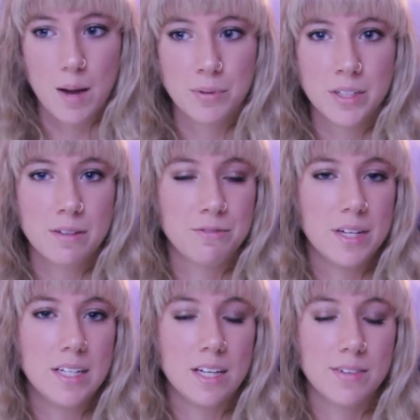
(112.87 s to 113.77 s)
I believe
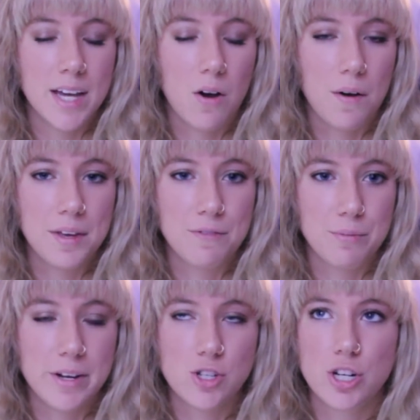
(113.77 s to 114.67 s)
in giving out all the
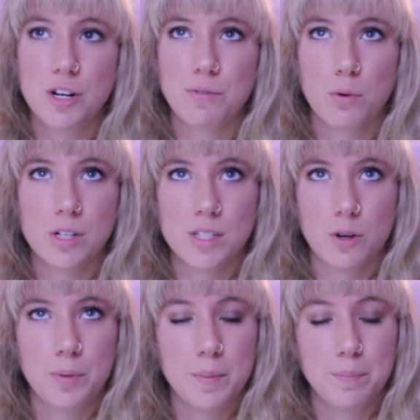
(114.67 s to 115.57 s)
information, and of course there
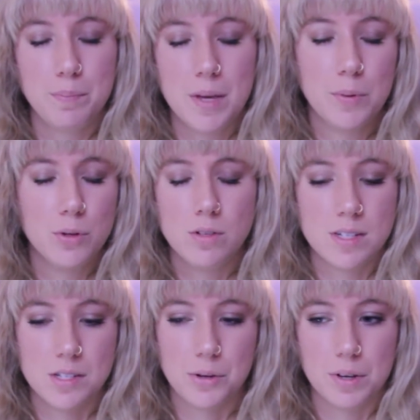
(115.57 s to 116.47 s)
will be people who
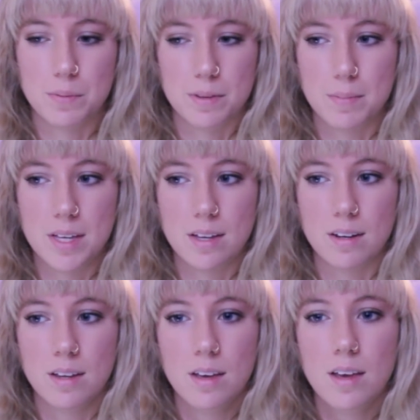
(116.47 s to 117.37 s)
disagree with me,
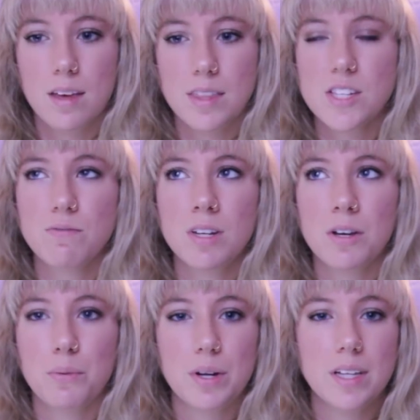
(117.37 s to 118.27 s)
and this
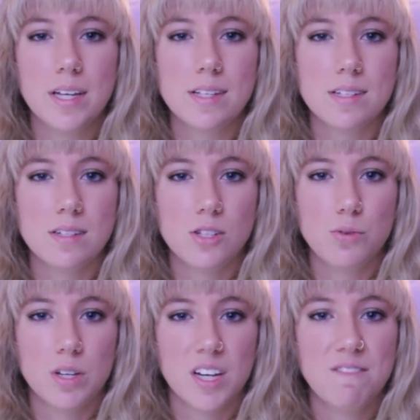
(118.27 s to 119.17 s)
video really isn't
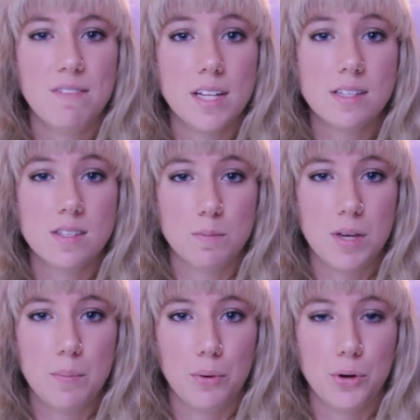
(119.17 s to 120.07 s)
to convince the
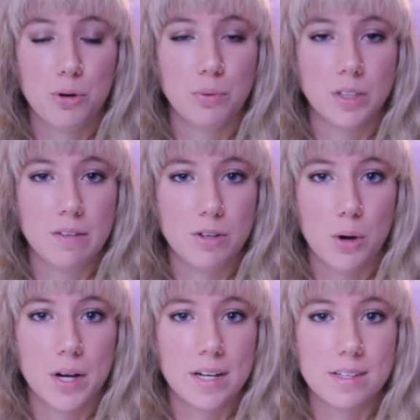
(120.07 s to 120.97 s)
people who believe
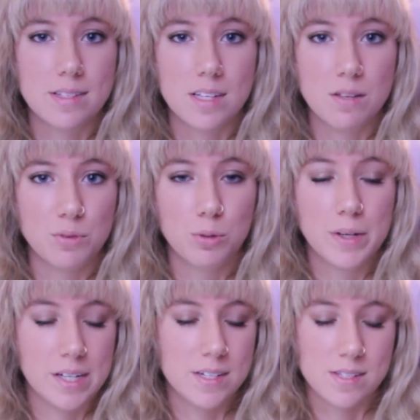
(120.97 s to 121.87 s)
yoga is evil,
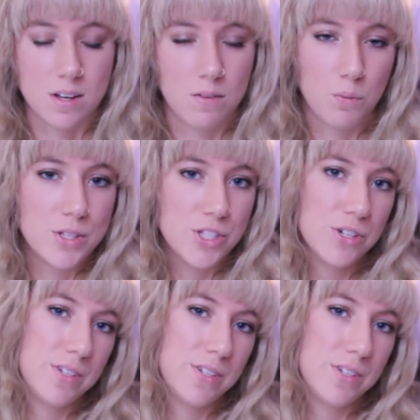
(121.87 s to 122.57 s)
because once you're